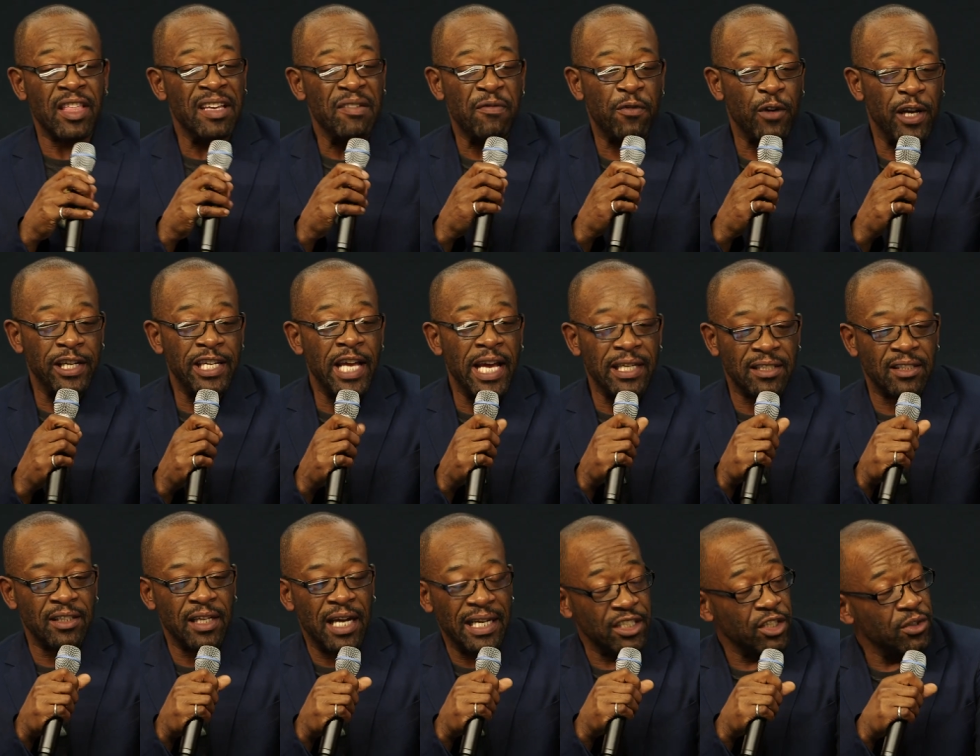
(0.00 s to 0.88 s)
think for,
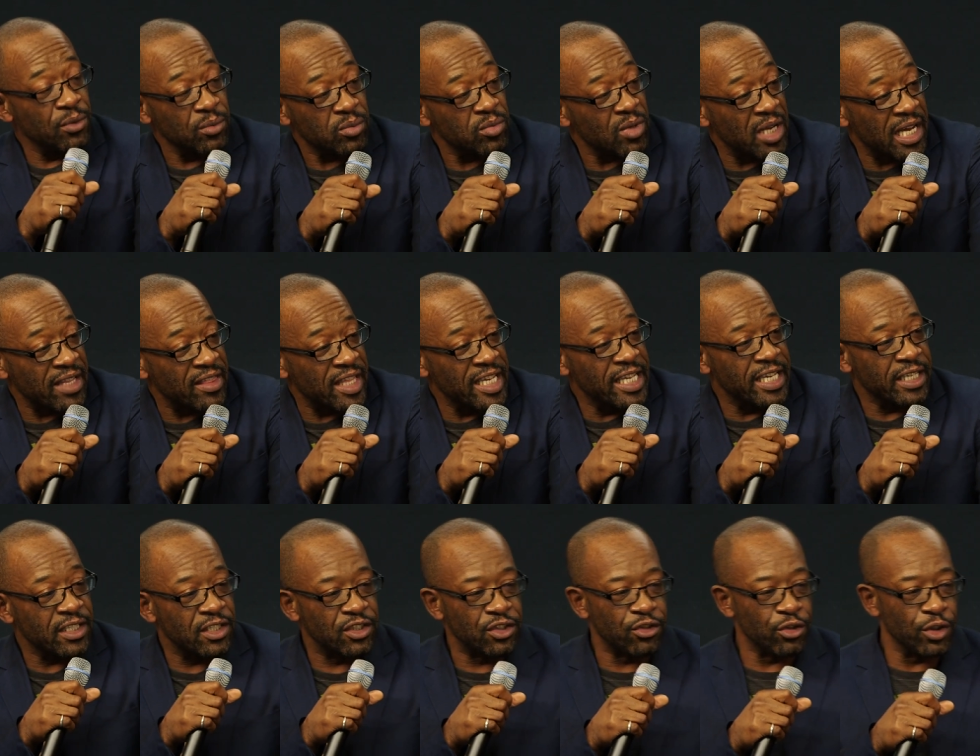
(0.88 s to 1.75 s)
yes, I do. I think
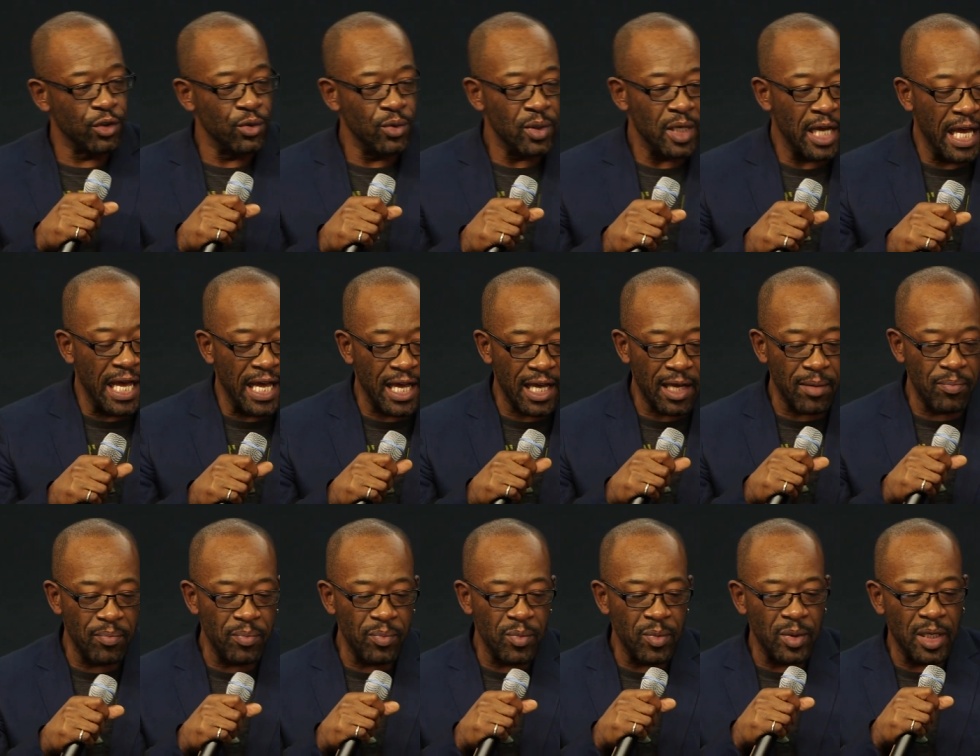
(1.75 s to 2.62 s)
it's true.
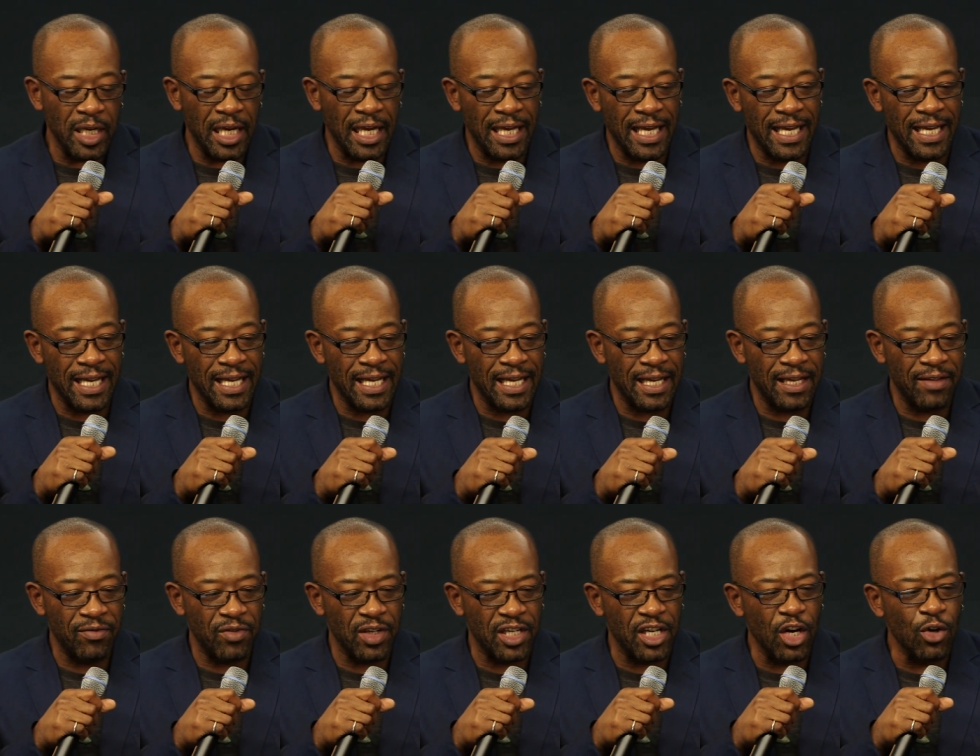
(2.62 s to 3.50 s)
Um,
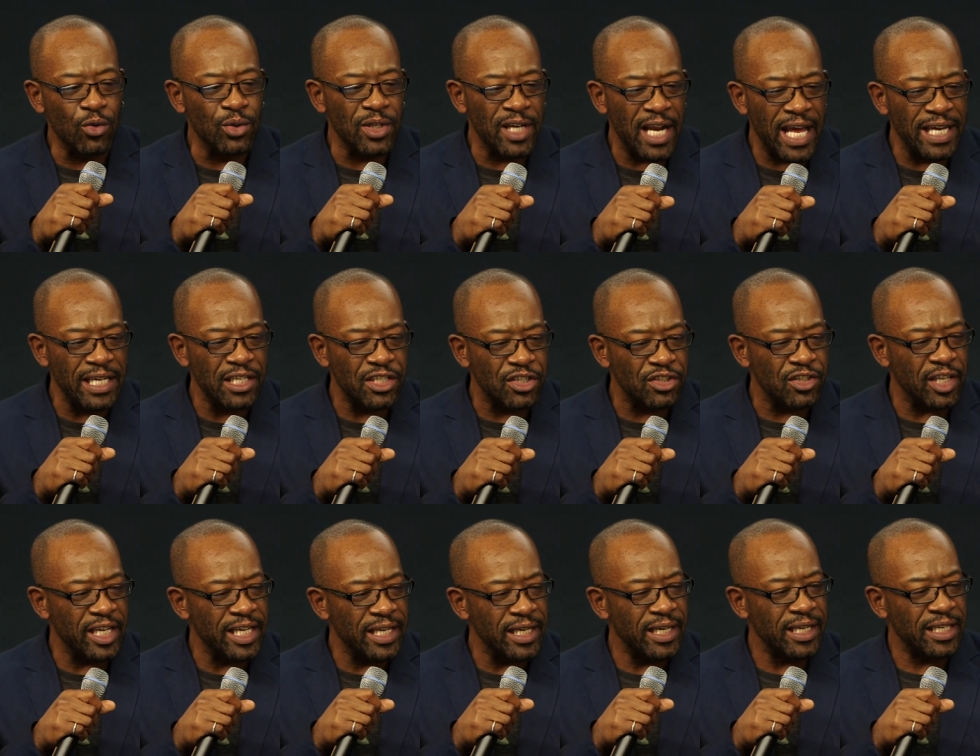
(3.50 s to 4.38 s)
uh, the golden age
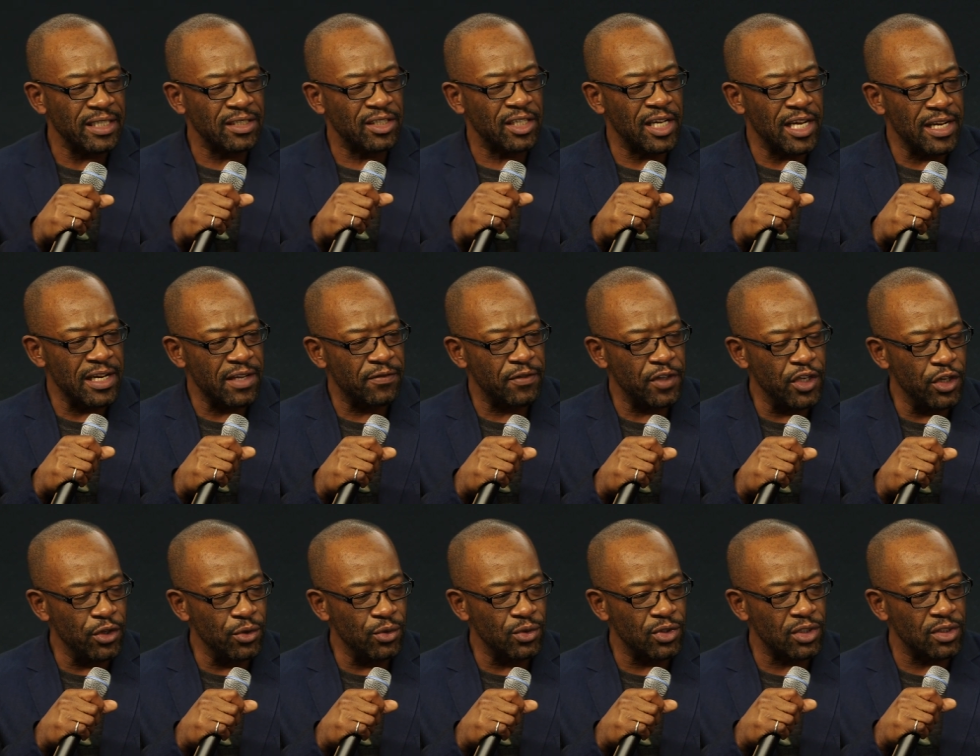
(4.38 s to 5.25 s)
thing is kind of
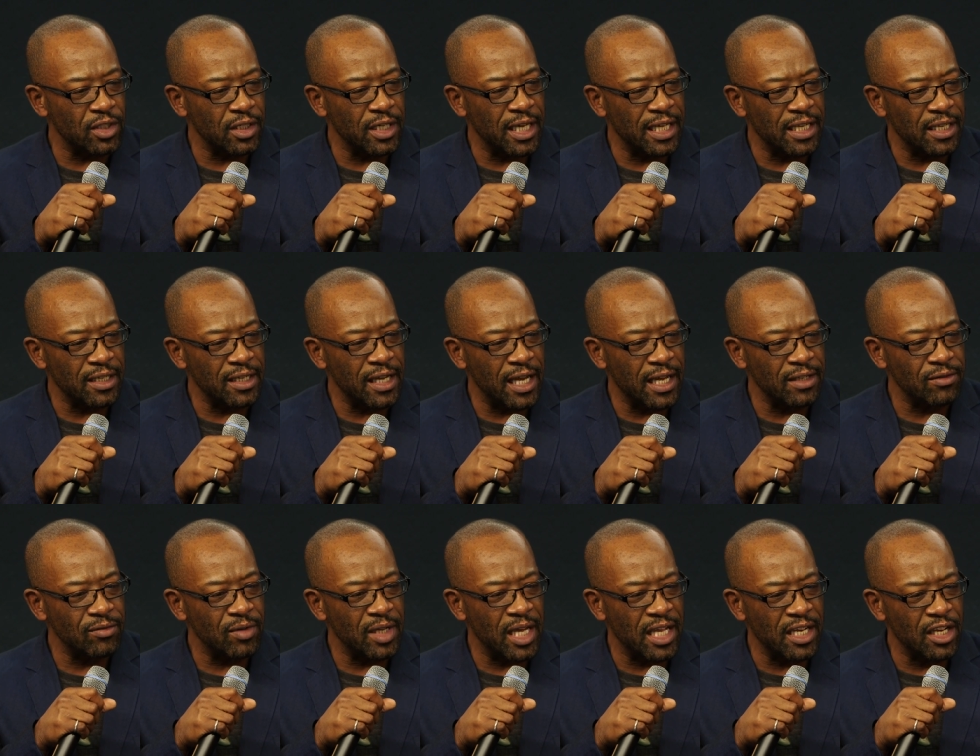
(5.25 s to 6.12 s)
used a,
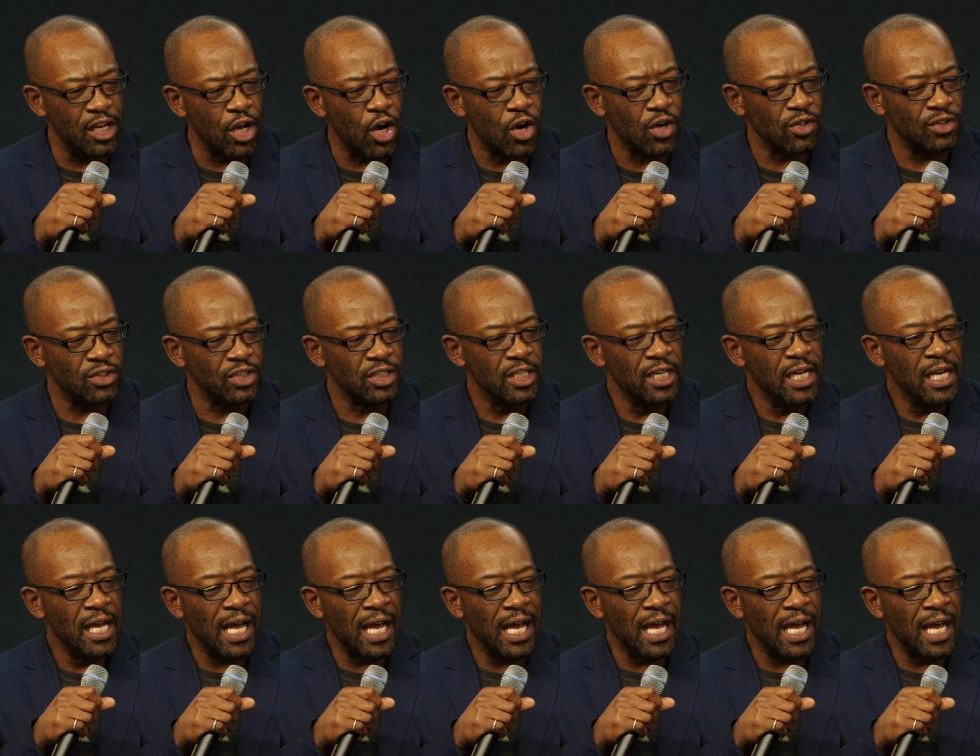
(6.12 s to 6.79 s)
a, a lot.